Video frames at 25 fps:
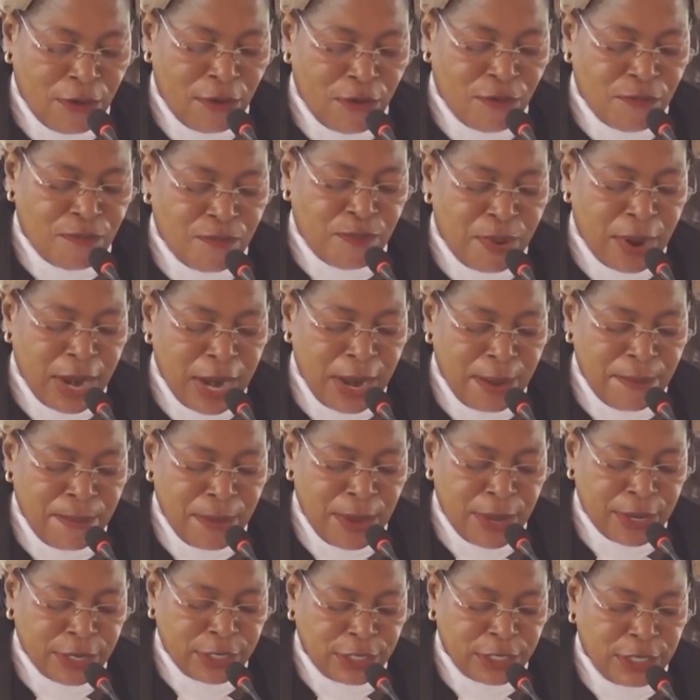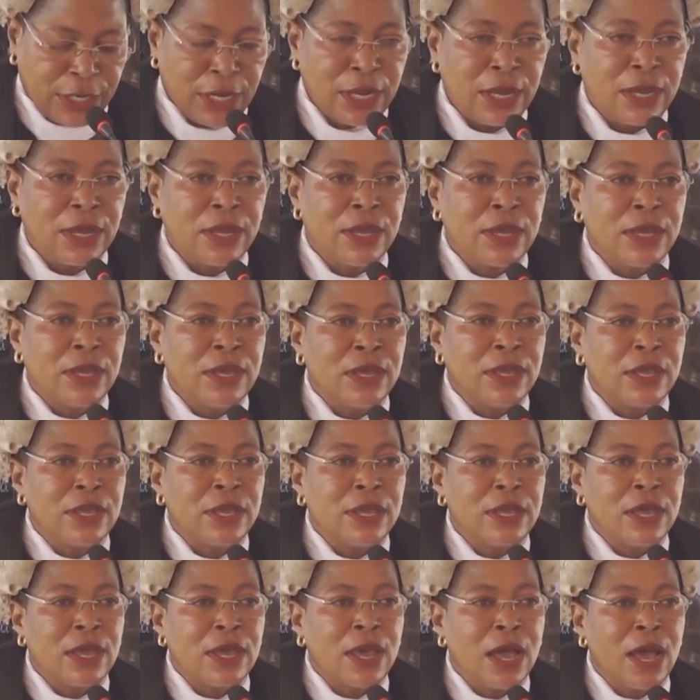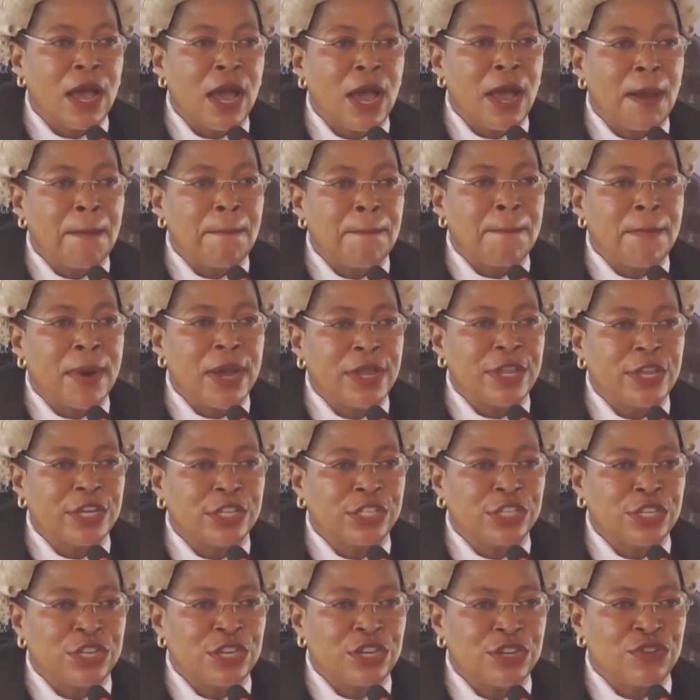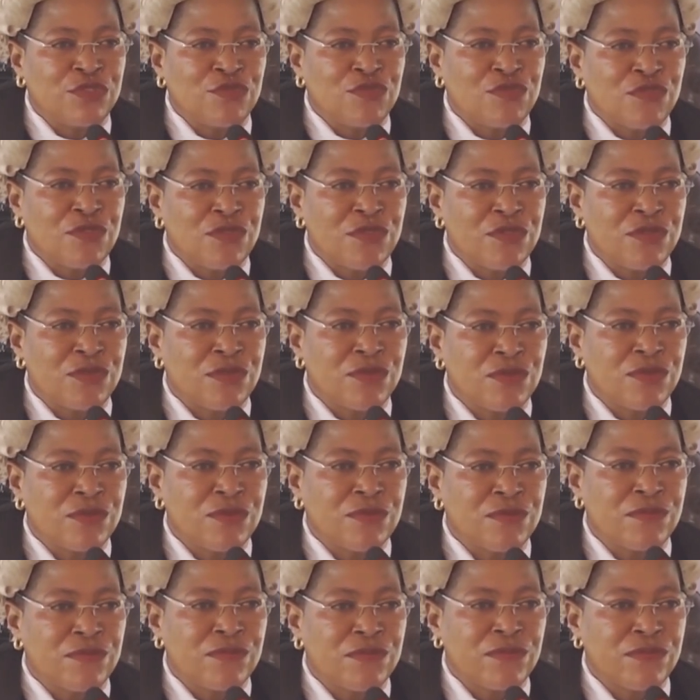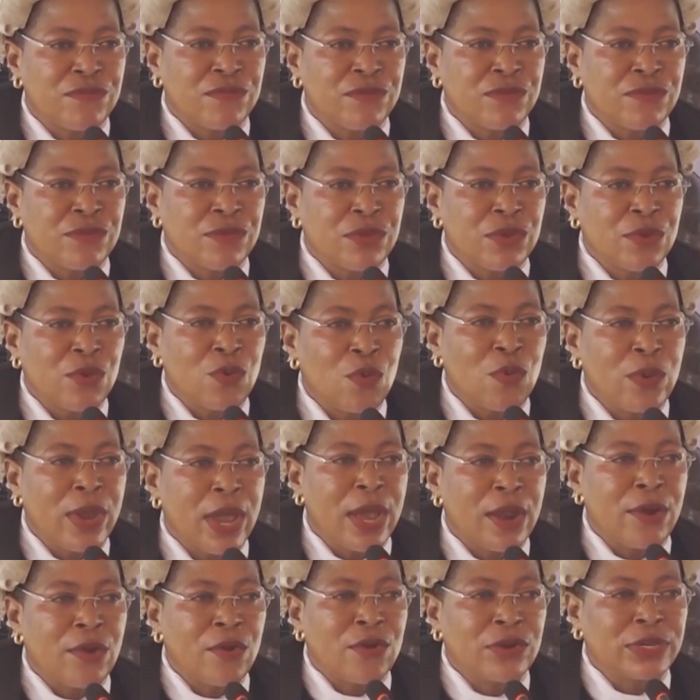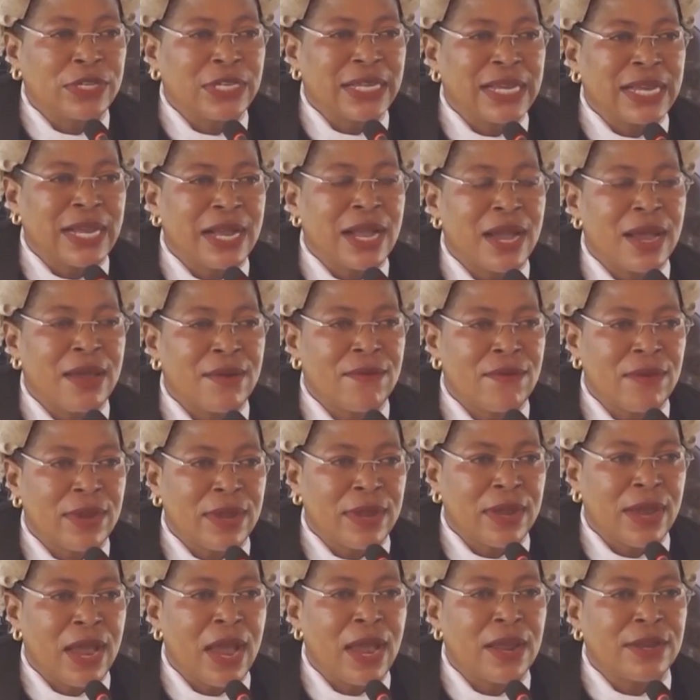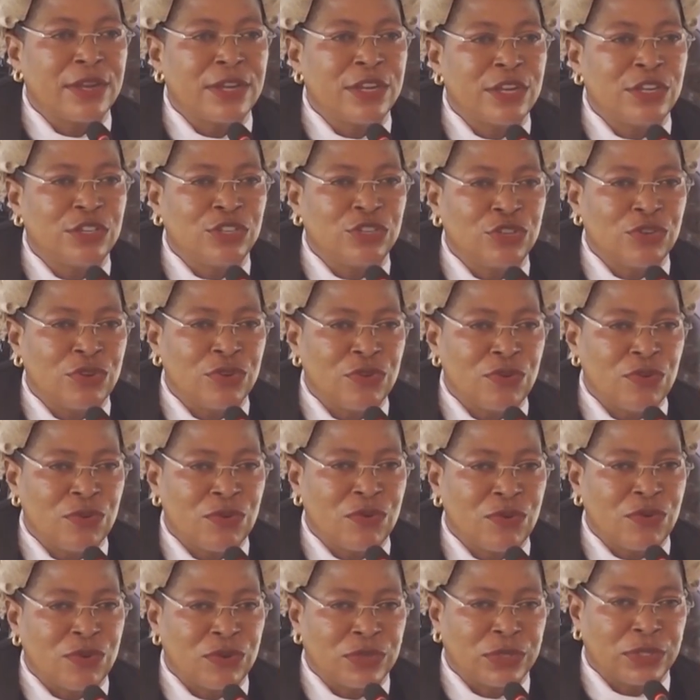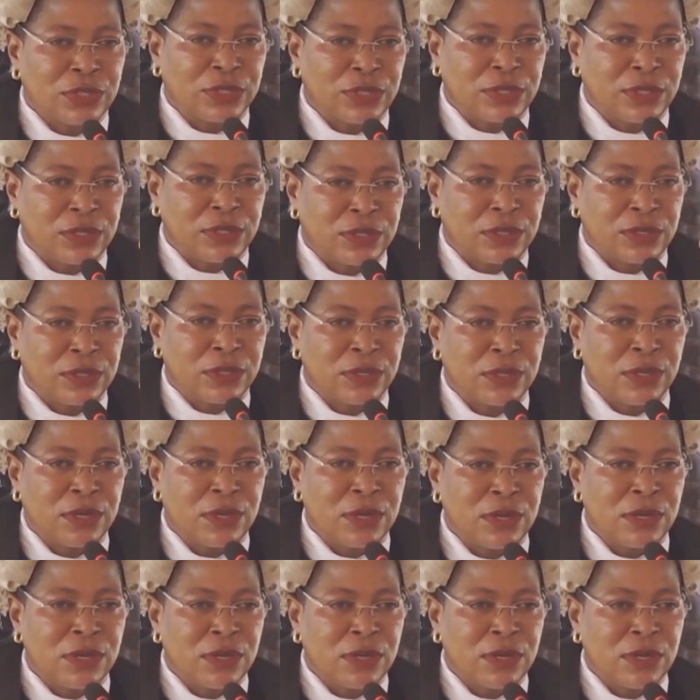of parliament are budget neutral. We are not incurring additional costs.